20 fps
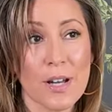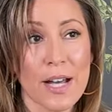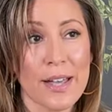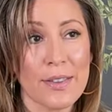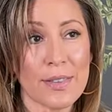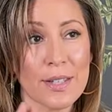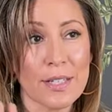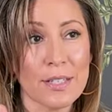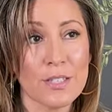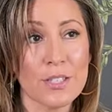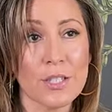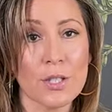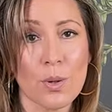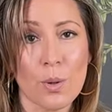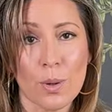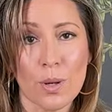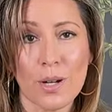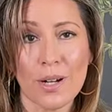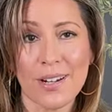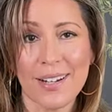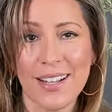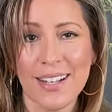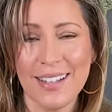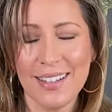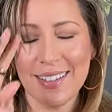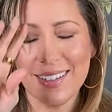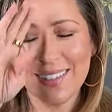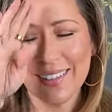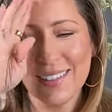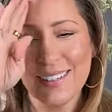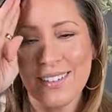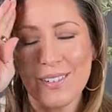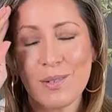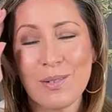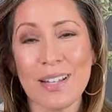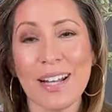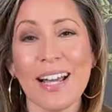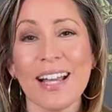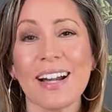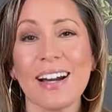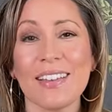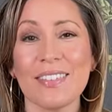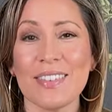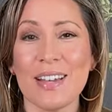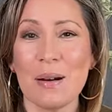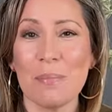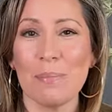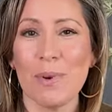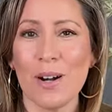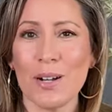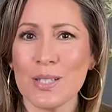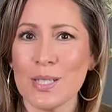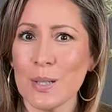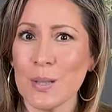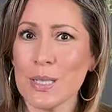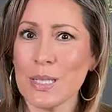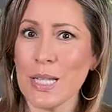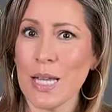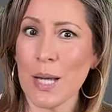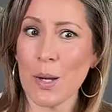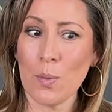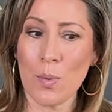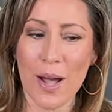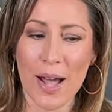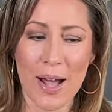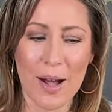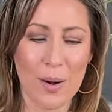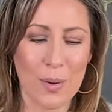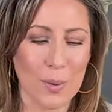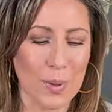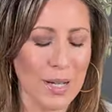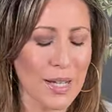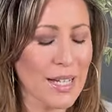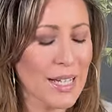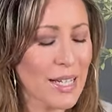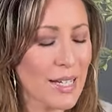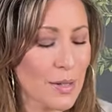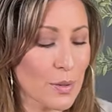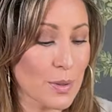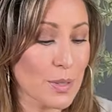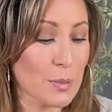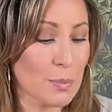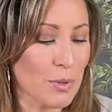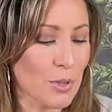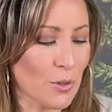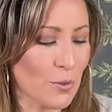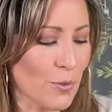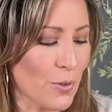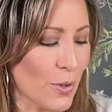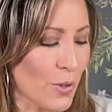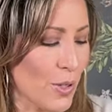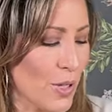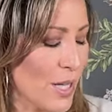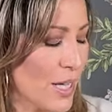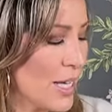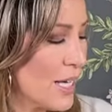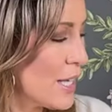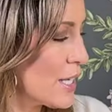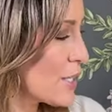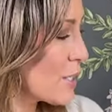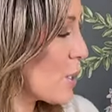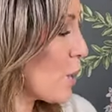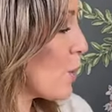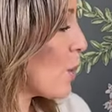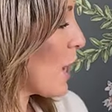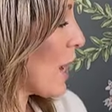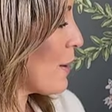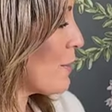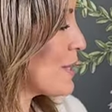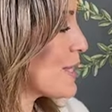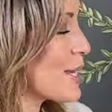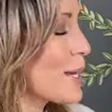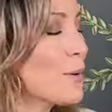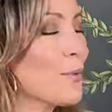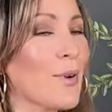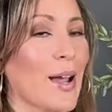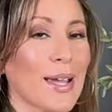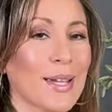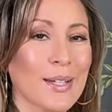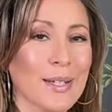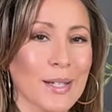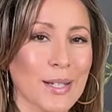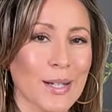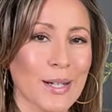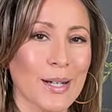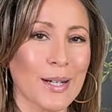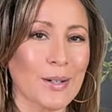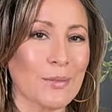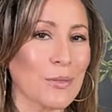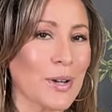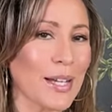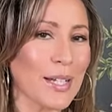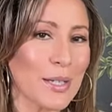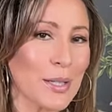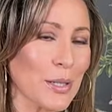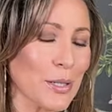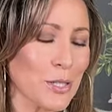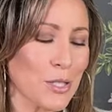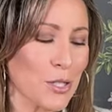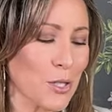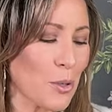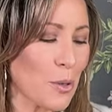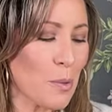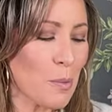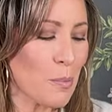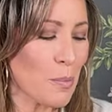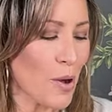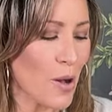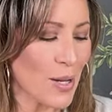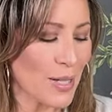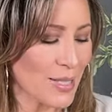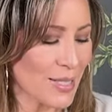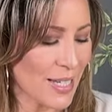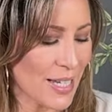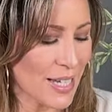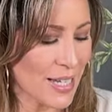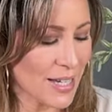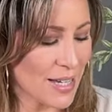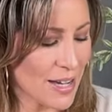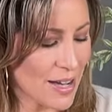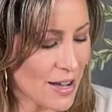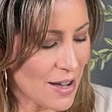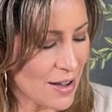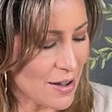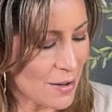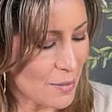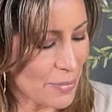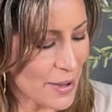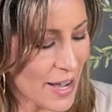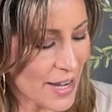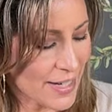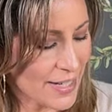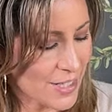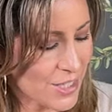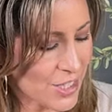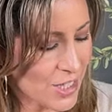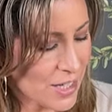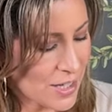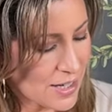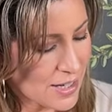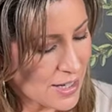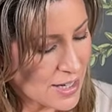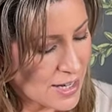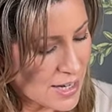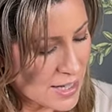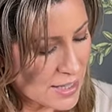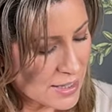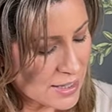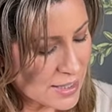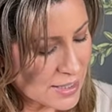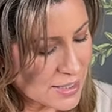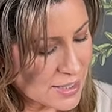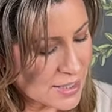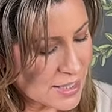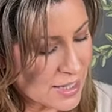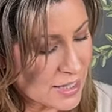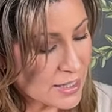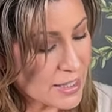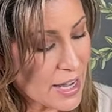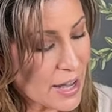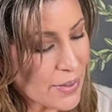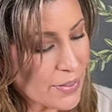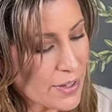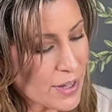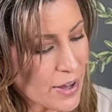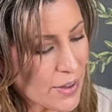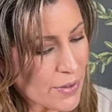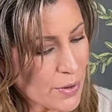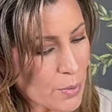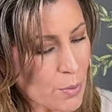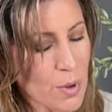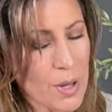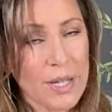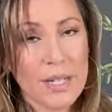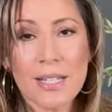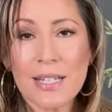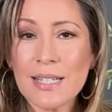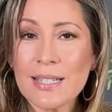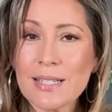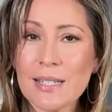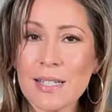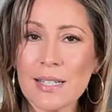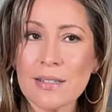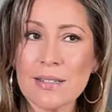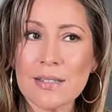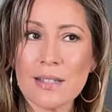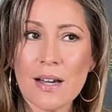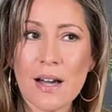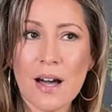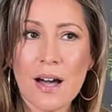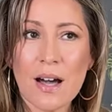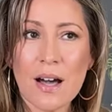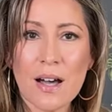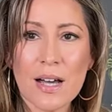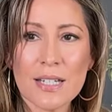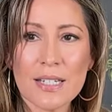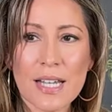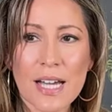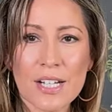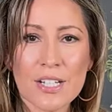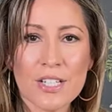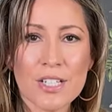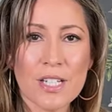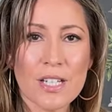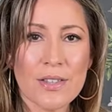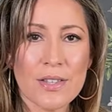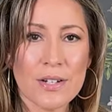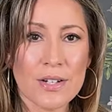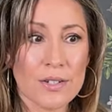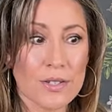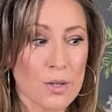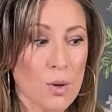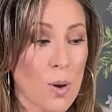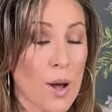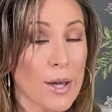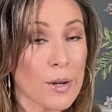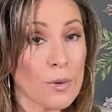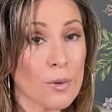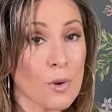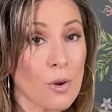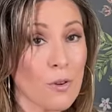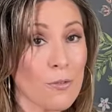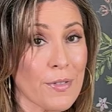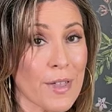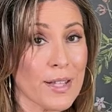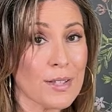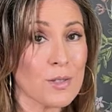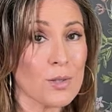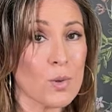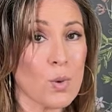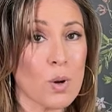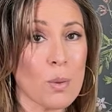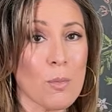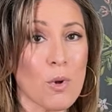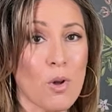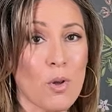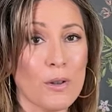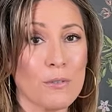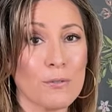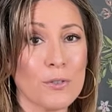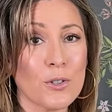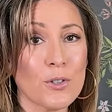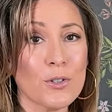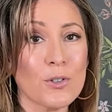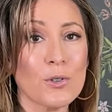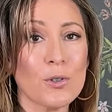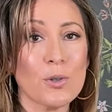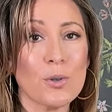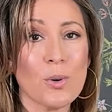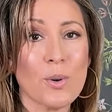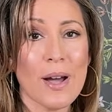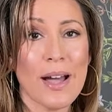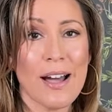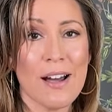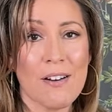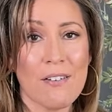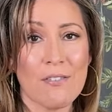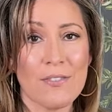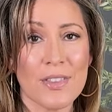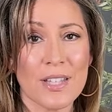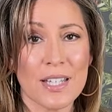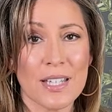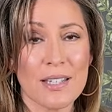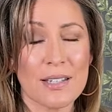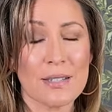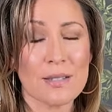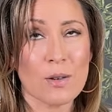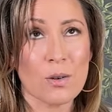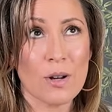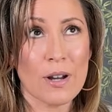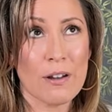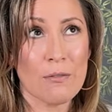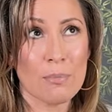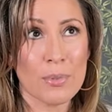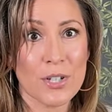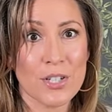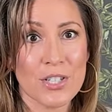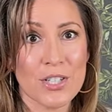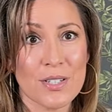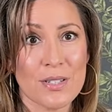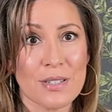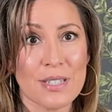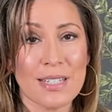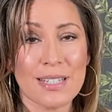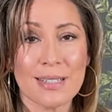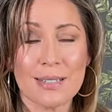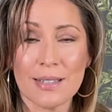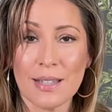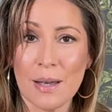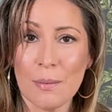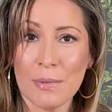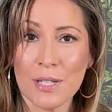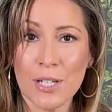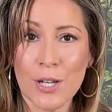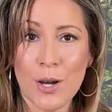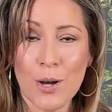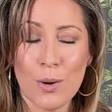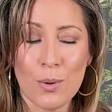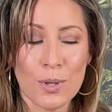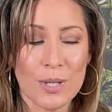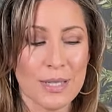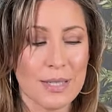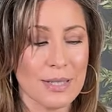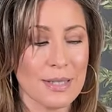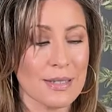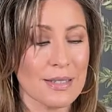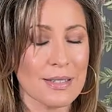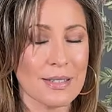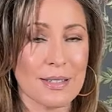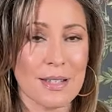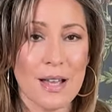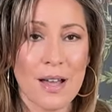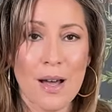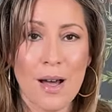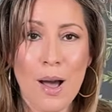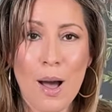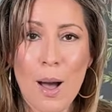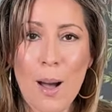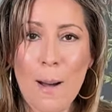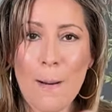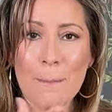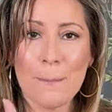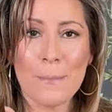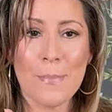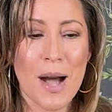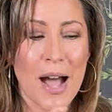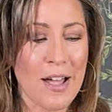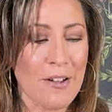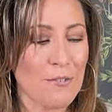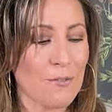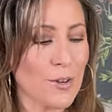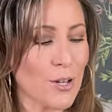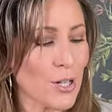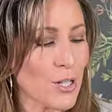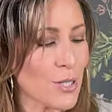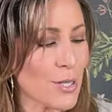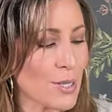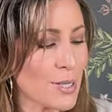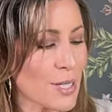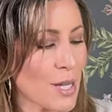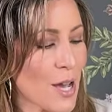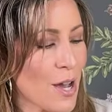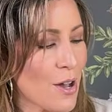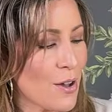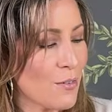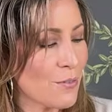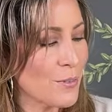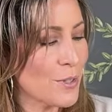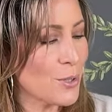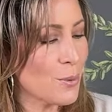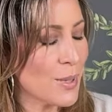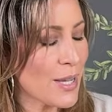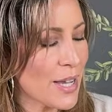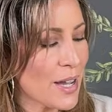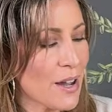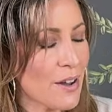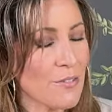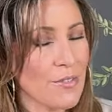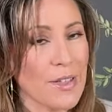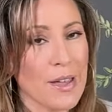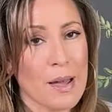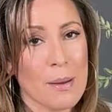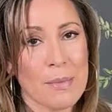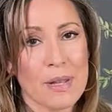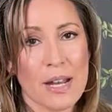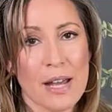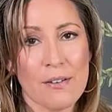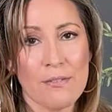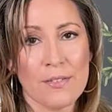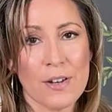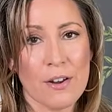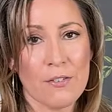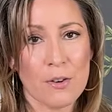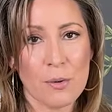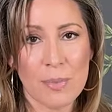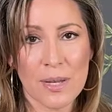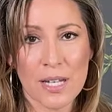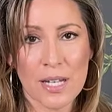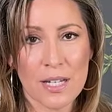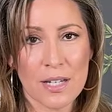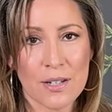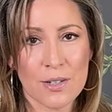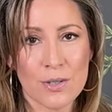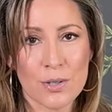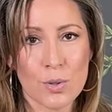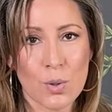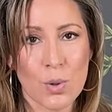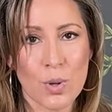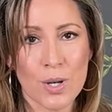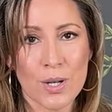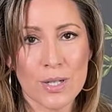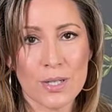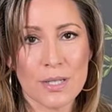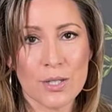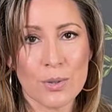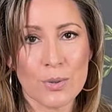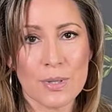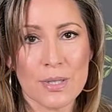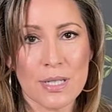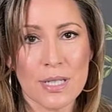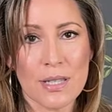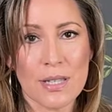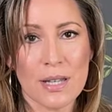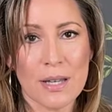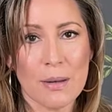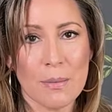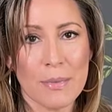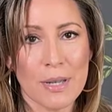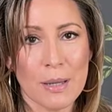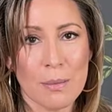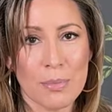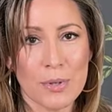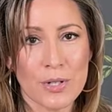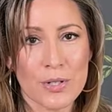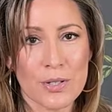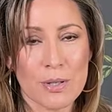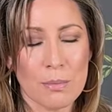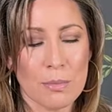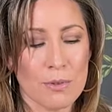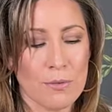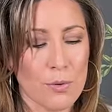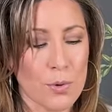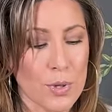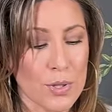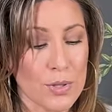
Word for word: I think Dior, when I got that box, I was like, wow, it was beautiful. So I would say regular shoe boxing packaging. Let's see. Yeah, the other one isn't attached either. So I don't know if that's normal. If you have these or have purchased these, let me know, because this is my first viewing of them and I've never been in a store to see them in person before.